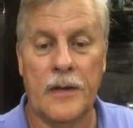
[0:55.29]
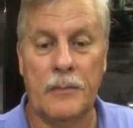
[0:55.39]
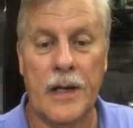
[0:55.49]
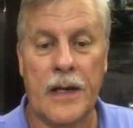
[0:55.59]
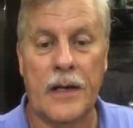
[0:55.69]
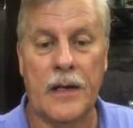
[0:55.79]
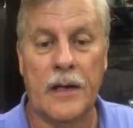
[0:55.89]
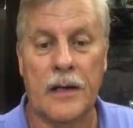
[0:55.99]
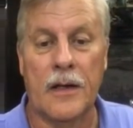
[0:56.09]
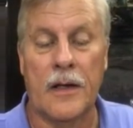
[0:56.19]
make
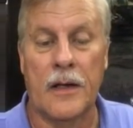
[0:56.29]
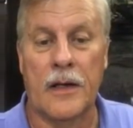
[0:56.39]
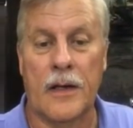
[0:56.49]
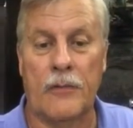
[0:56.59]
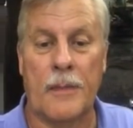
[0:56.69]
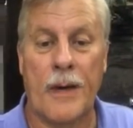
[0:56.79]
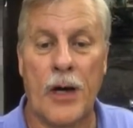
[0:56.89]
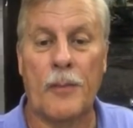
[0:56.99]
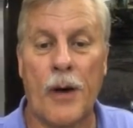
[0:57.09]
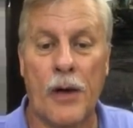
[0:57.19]
and
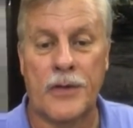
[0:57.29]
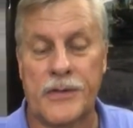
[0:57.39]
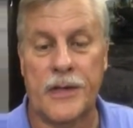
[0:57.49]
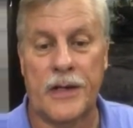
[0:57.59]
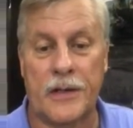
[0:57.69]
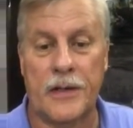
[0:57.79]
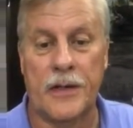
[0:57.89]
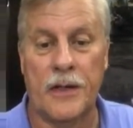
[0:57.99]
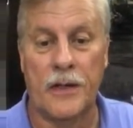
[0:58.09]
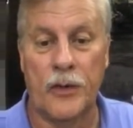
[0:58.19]
repair parts
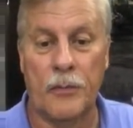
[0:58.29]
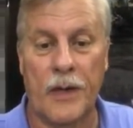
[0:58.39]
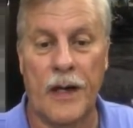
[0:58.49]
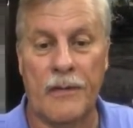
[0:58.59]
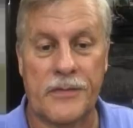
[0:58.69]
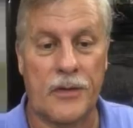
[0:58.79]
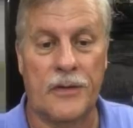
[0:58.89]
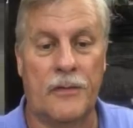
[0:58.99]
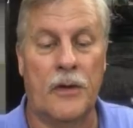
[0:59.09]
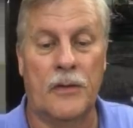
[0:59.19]
that you might have
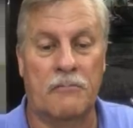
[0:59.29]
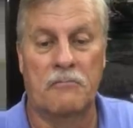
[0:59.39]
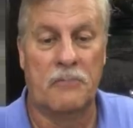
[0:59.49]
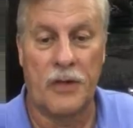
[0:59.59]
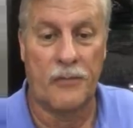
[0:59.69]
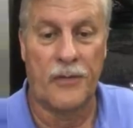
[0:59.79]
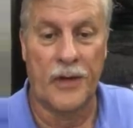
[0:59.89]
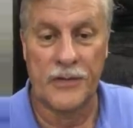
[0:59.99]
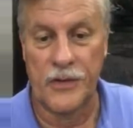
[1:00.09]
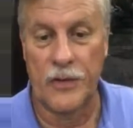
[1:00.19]
on different
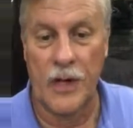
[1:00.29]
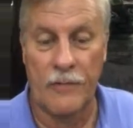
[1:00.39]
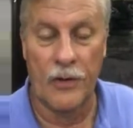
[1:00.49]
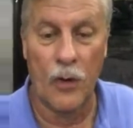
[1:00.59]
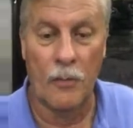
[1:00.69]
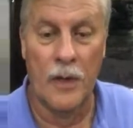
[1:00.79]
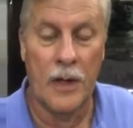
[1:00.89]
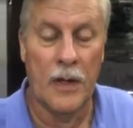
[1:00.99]
things that you have at home.